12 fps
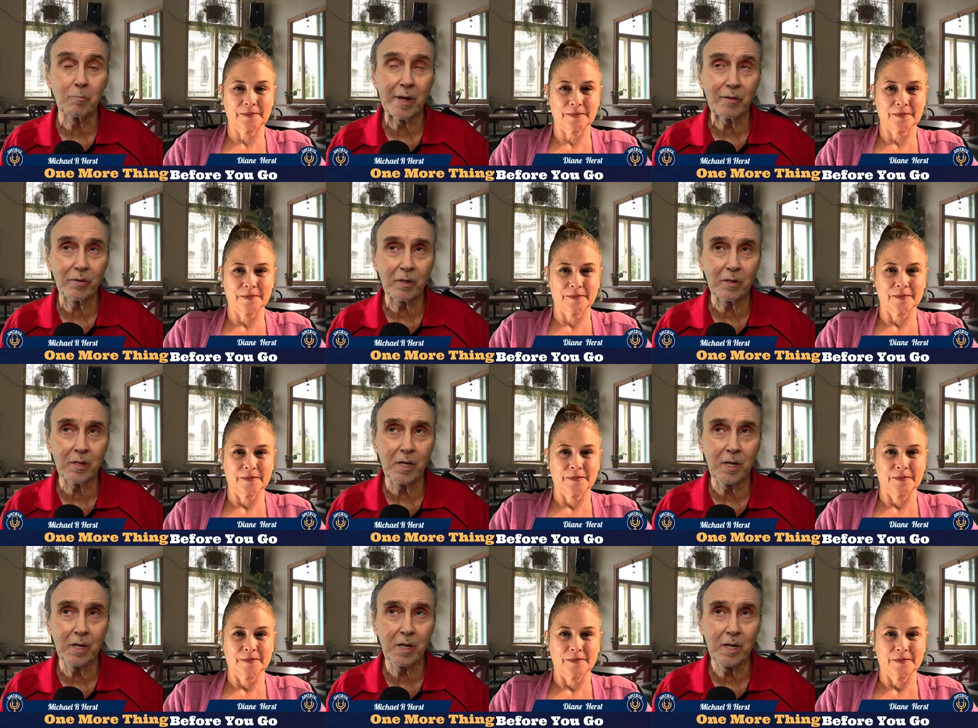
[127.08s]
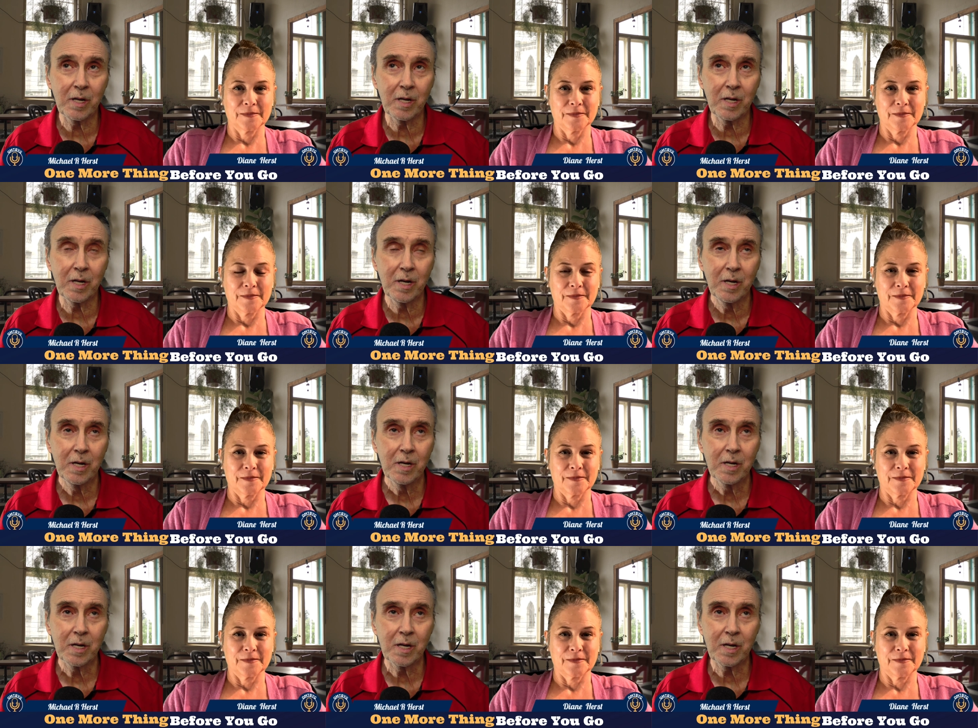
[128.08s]
Speaker 1: basically he
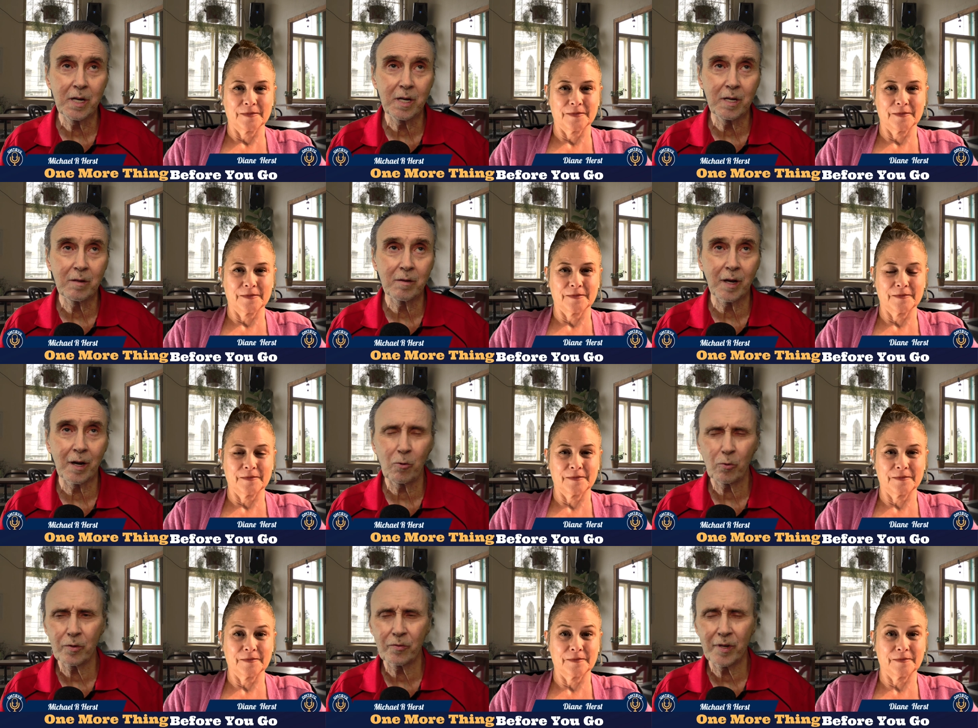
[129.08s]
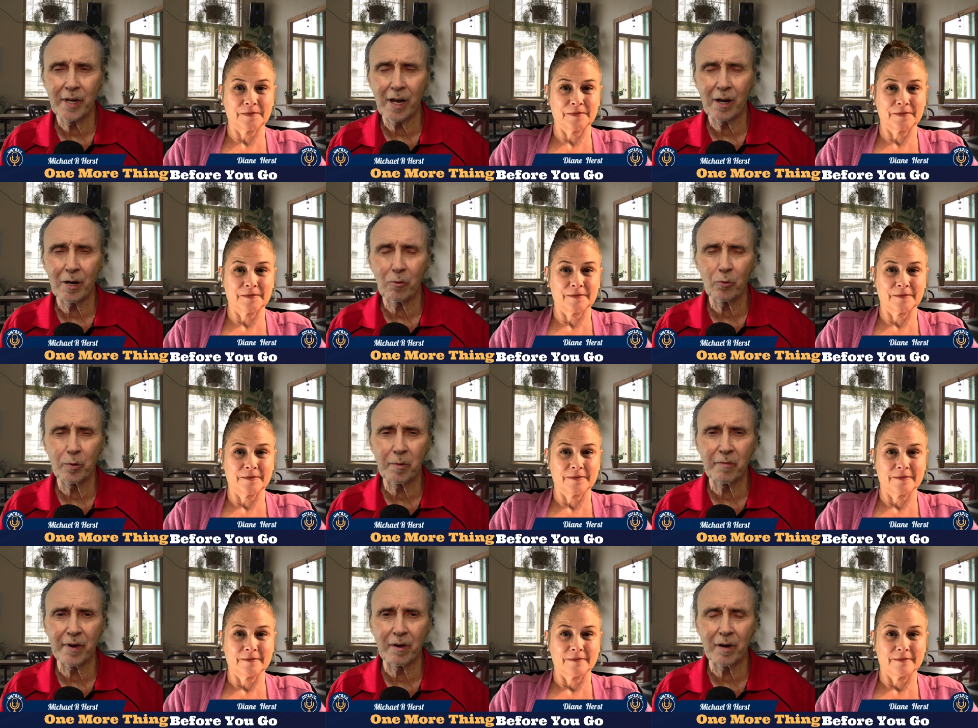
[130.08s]
he how old is he now? How old do we
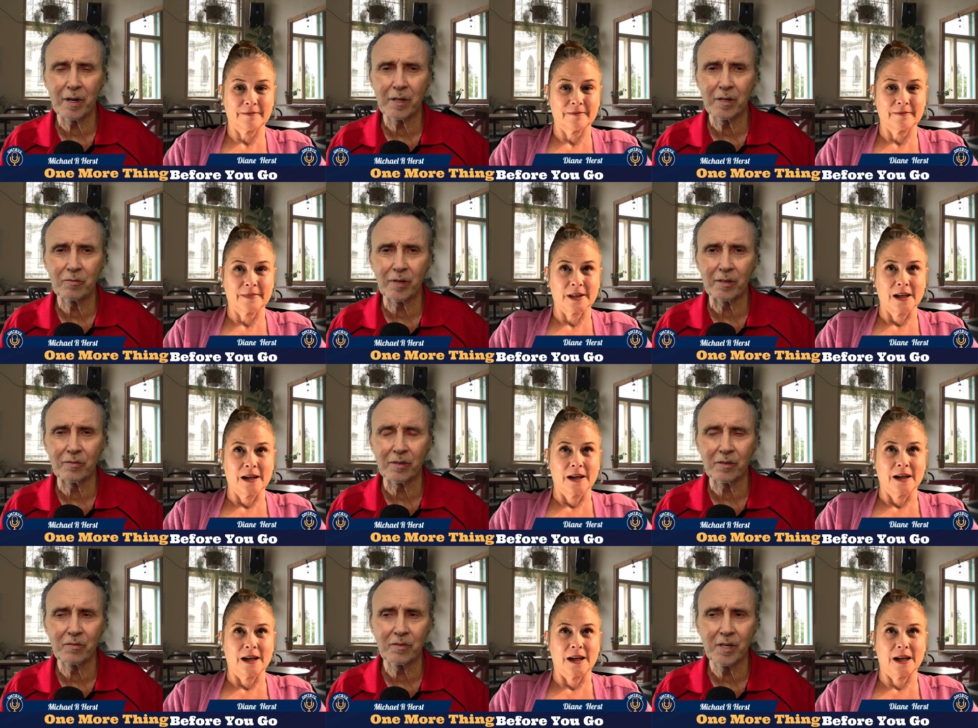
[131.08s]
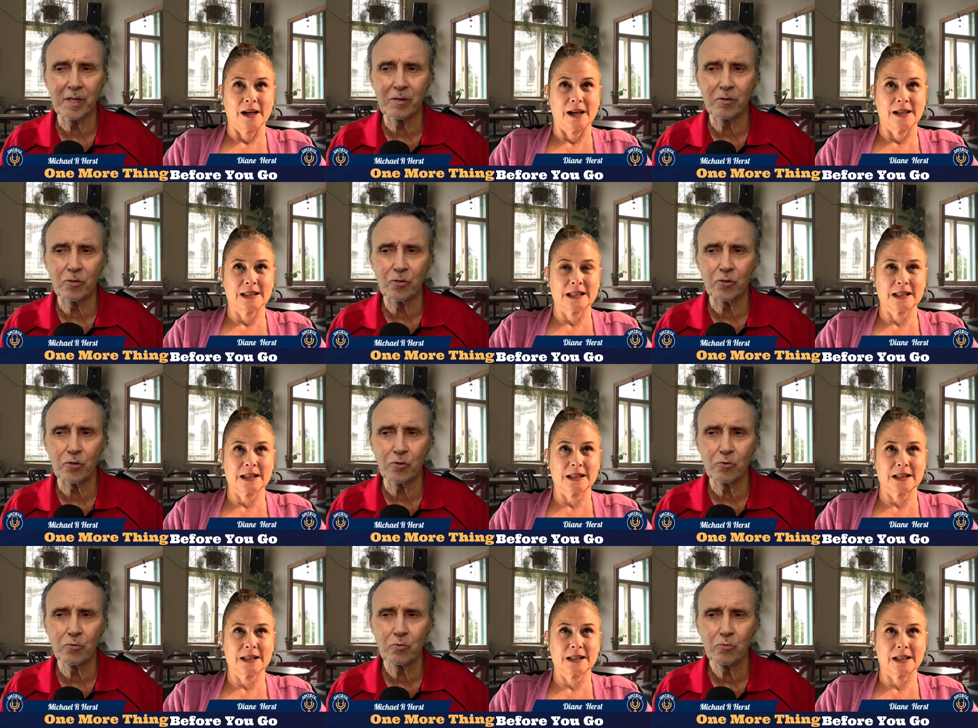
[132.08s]
figure out? He's like sixty two,
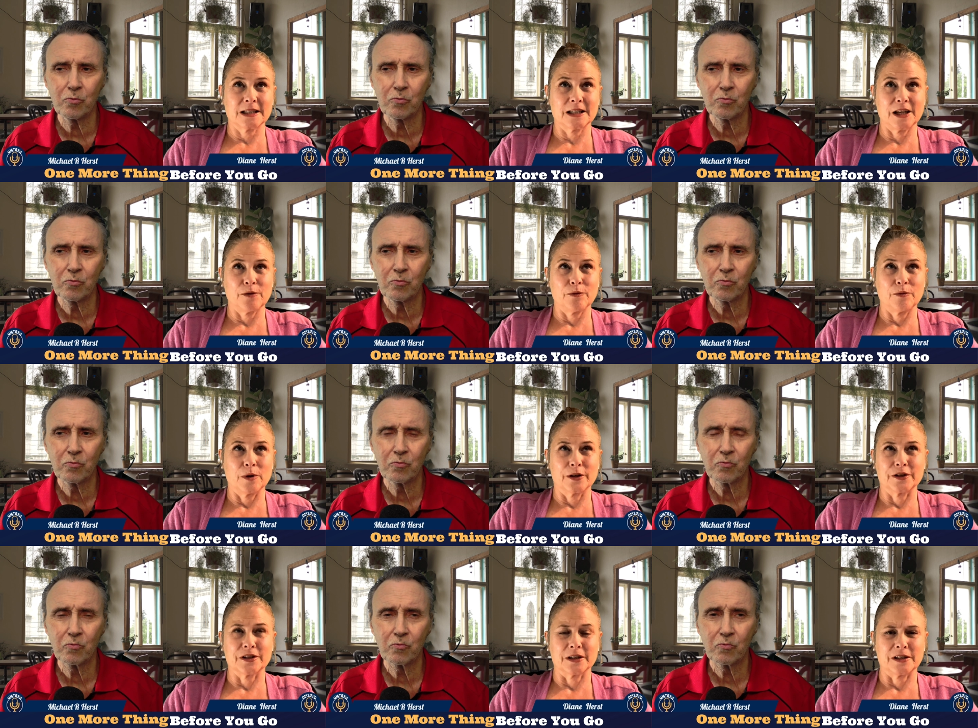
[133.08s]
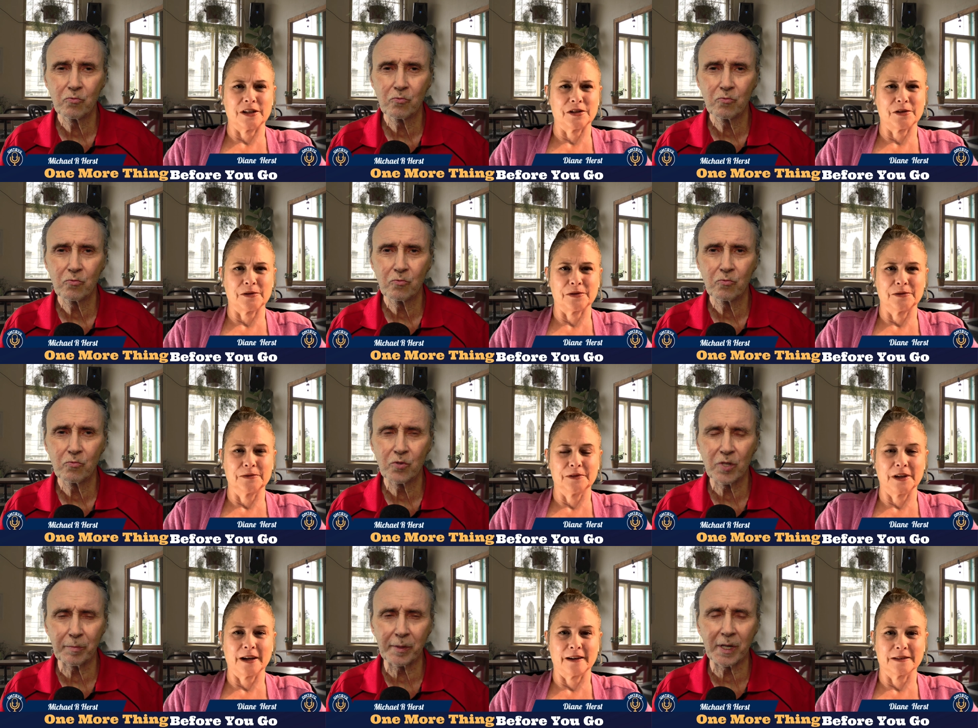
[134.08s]
Speaker 2: sixty one or sixty two,
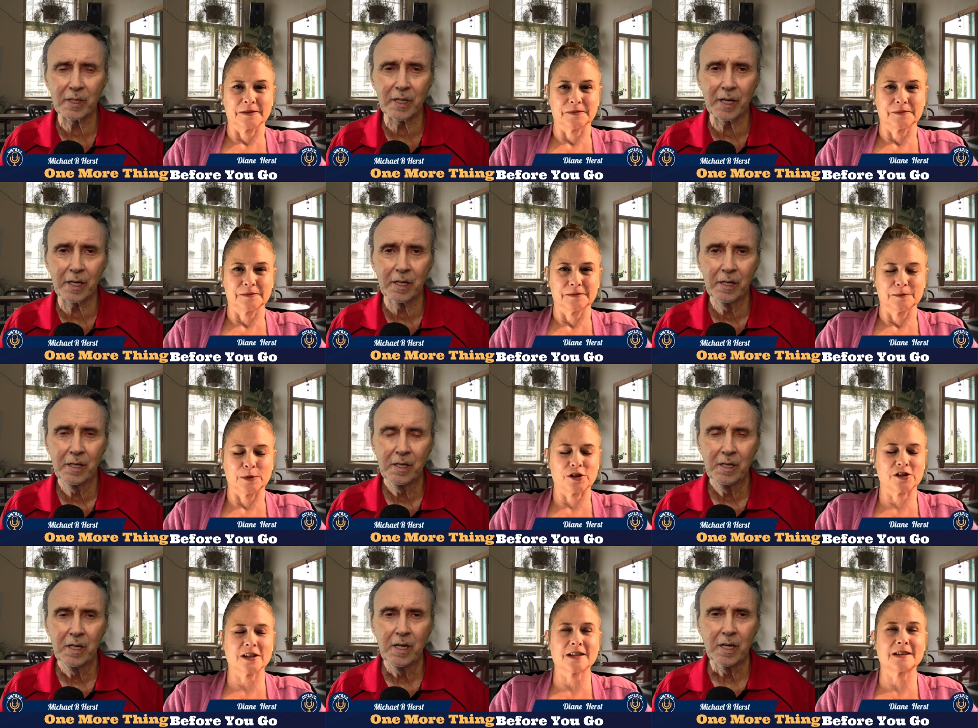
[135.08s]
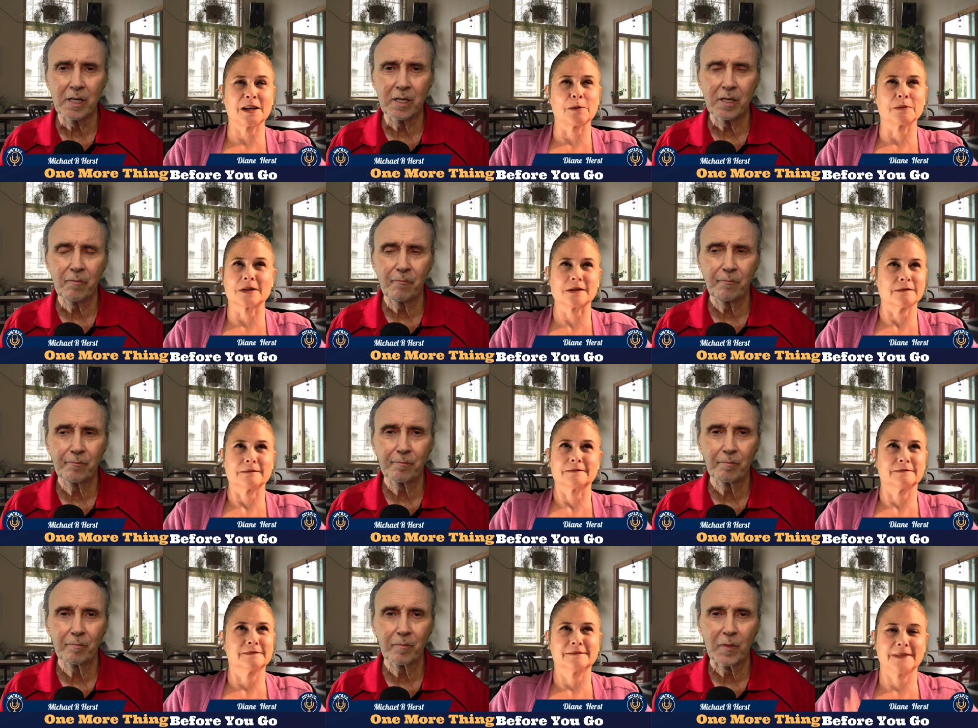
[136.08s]
something yeah. like that. Which just seems
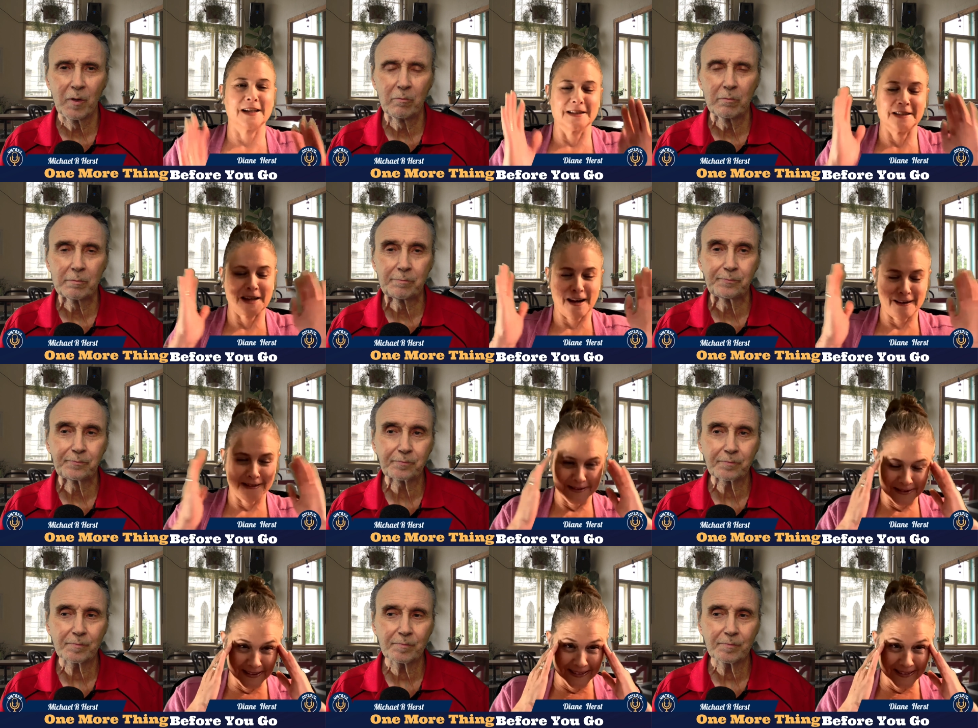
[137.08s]
insane.